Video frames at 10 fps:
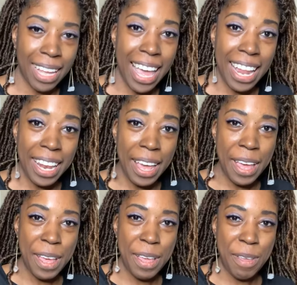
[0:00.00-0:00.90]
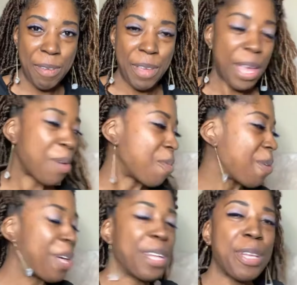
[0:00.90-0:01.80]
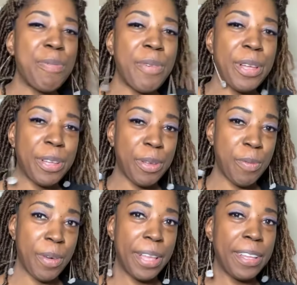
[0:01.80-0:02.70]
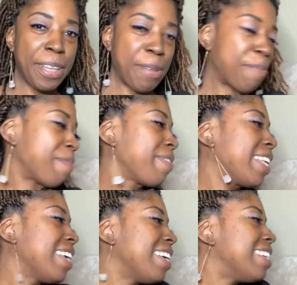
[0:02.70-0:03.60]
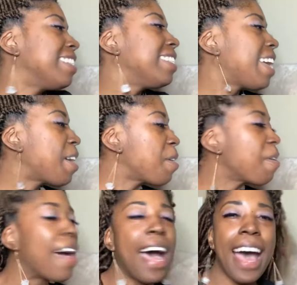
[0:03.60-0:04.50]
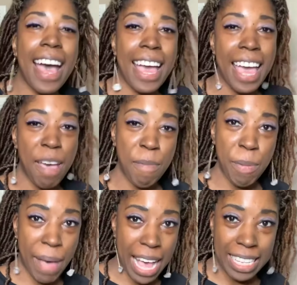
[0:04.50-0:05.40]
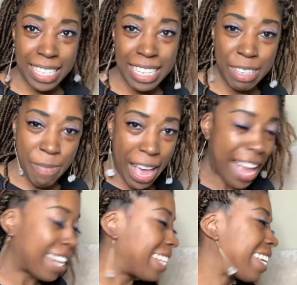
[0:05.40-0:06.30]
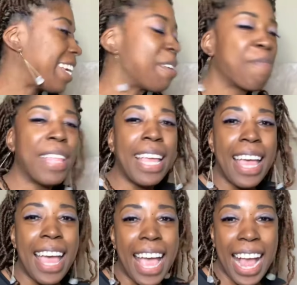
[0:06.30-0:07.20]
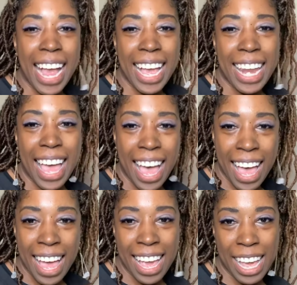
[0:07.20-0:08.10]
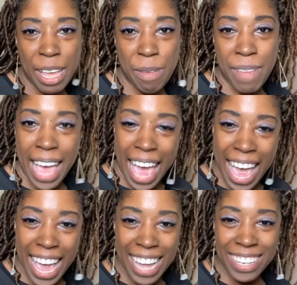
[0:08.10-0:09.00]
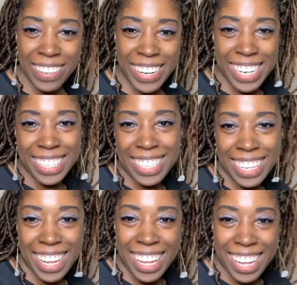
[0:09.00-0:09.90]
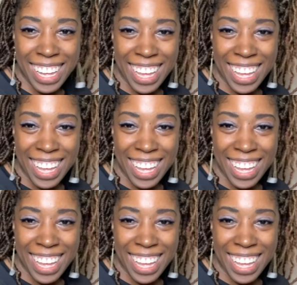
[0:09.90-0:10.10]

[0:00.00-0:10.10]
Hello and welcome, welcome, welcome. So I have my boxes finally, and I am, hey Teresa,